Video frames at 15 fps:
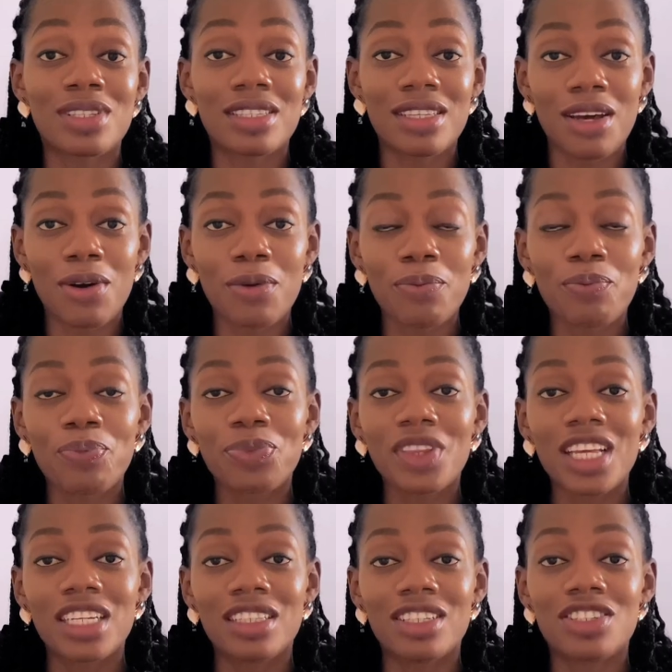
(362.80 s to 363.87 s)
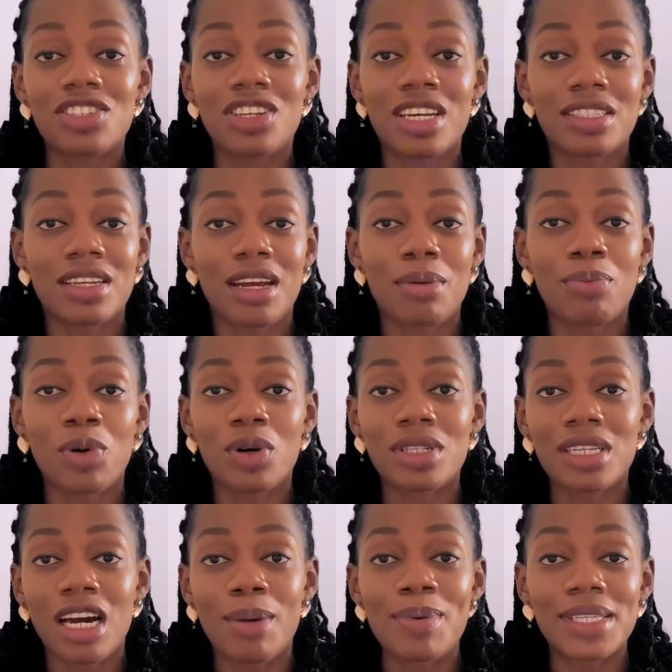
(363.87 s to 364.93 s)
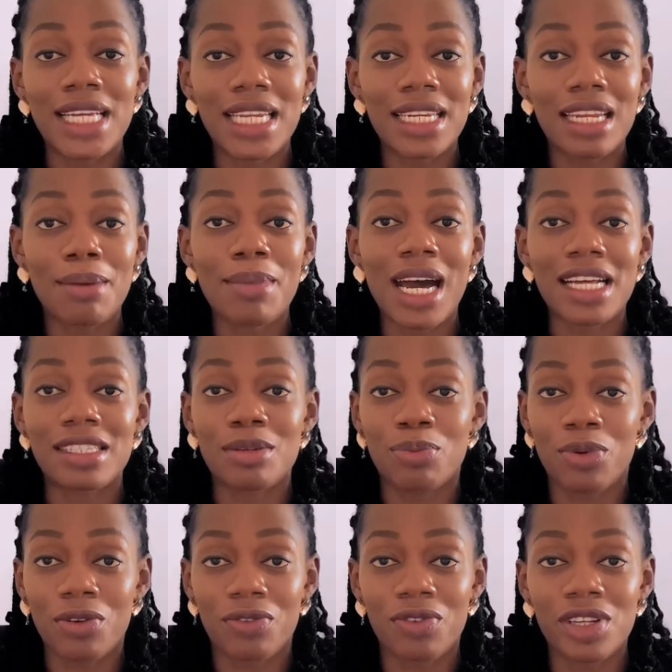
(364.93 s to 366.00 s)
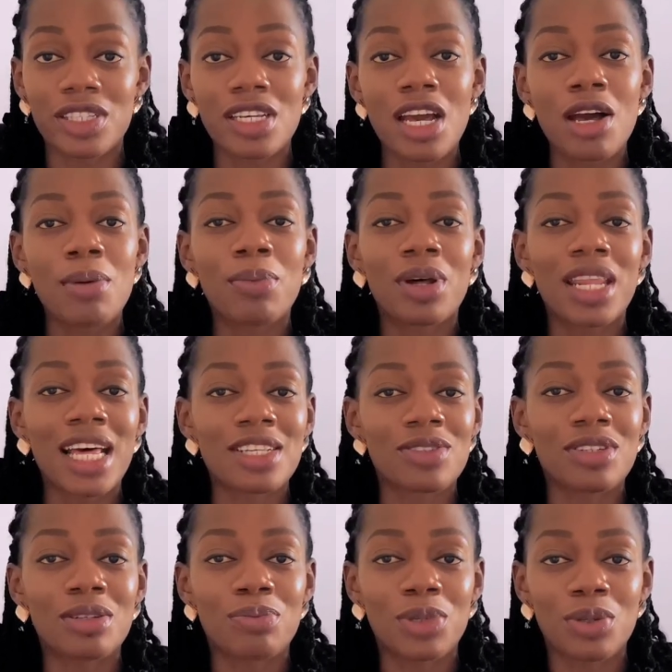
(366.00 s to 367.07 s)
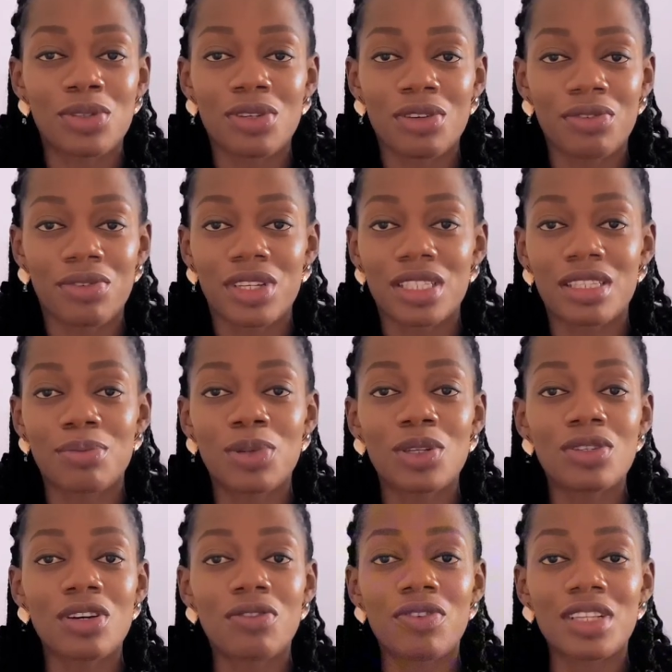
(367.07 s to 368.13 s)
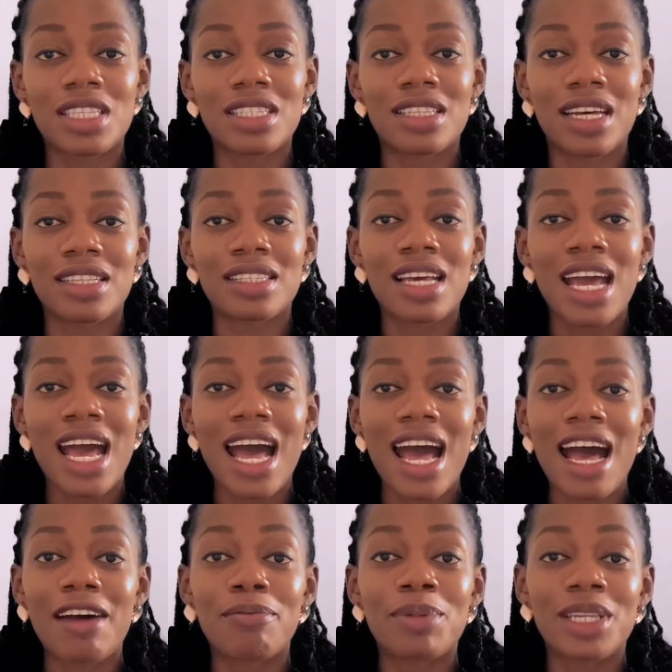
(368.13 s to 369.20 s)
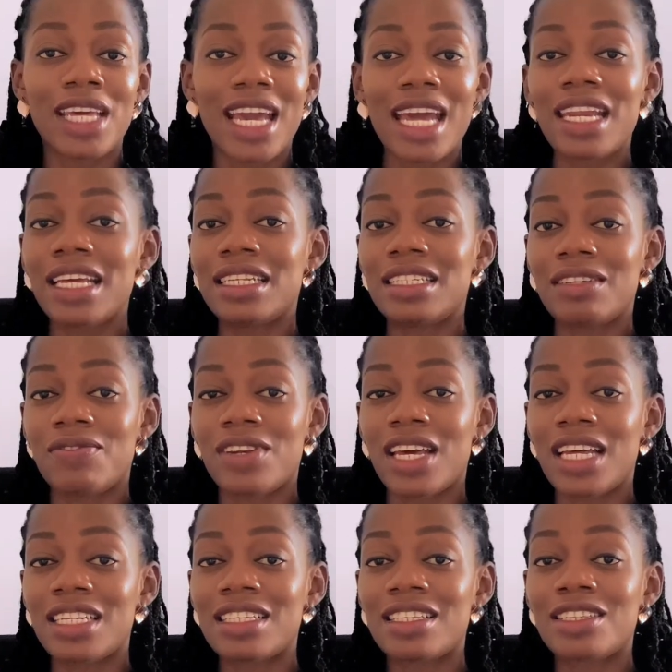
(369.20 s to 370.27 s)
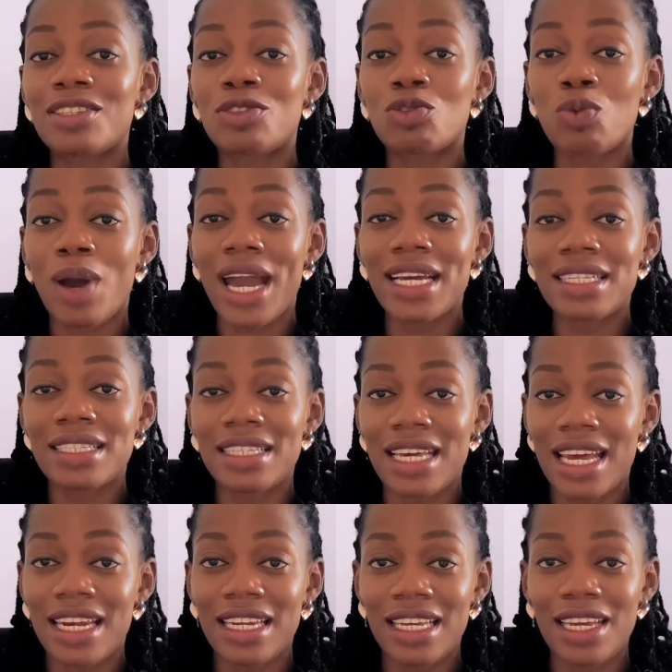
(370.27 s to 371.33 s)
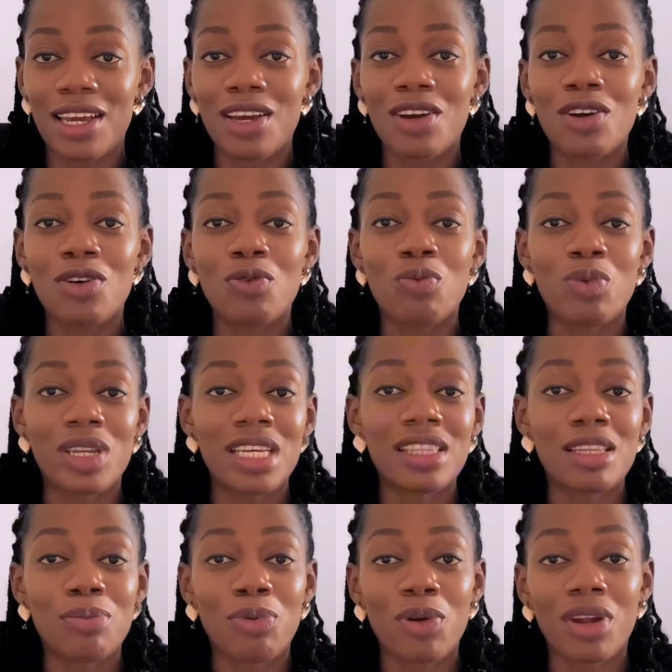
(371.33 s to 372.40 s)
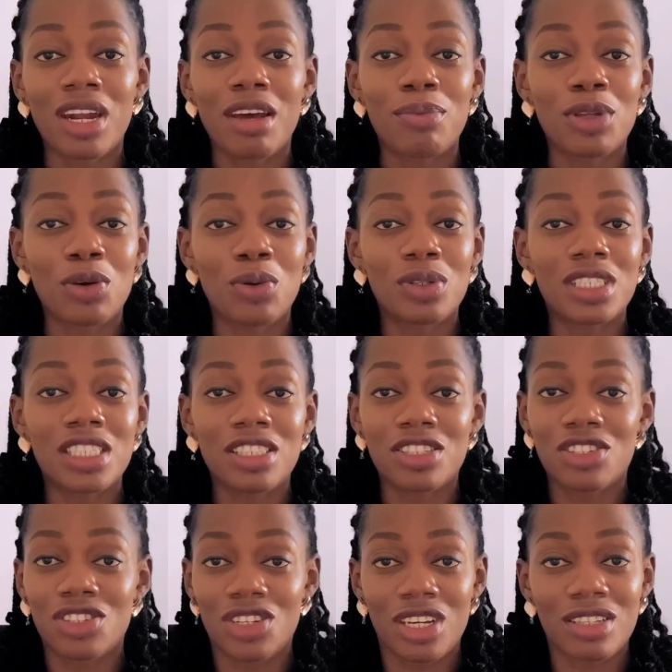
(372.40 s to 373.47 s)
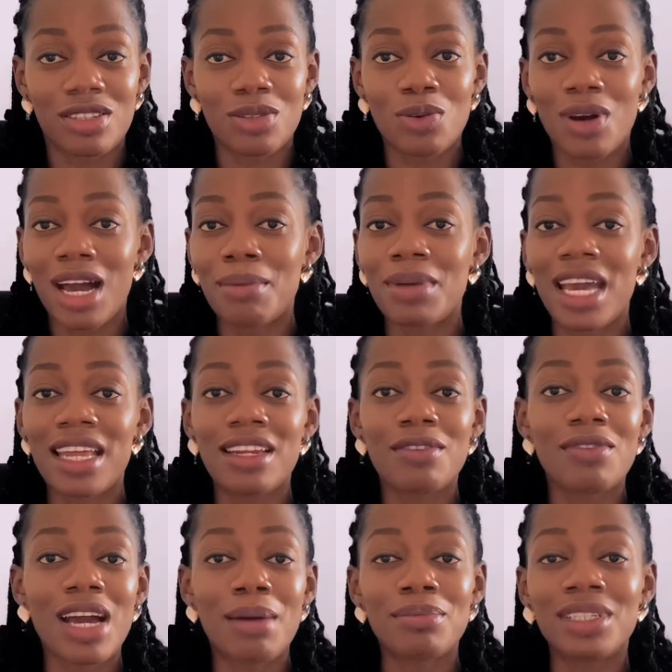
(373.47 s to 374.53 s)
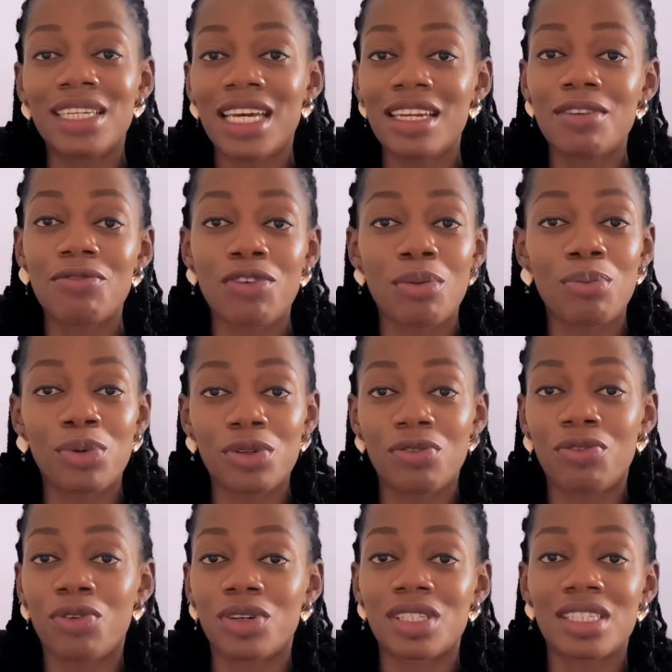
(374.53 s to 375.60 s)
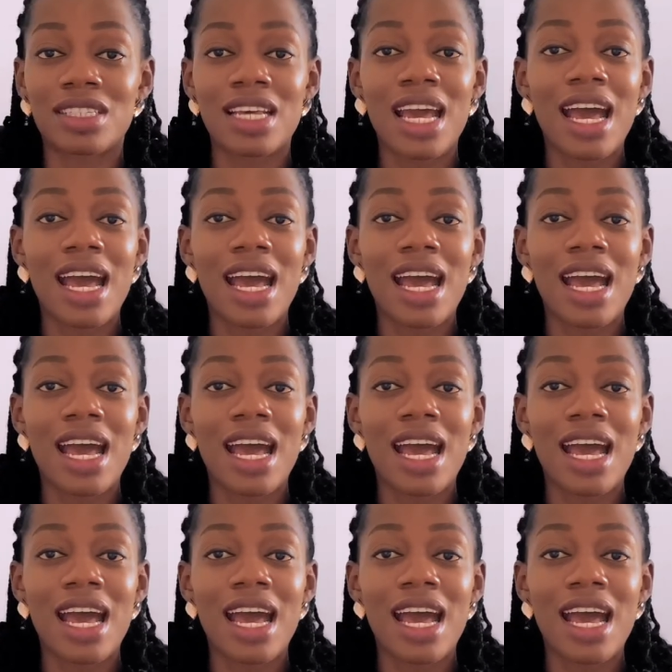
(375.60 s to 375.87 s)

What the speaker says: sell these shares that I bought, I'll be selling them at a profit. But that's not the beauty of it. The beauty of it is that I've been earning dividends twice yearly within the period that I've been holding these shares. So I'm gaining from both fronts.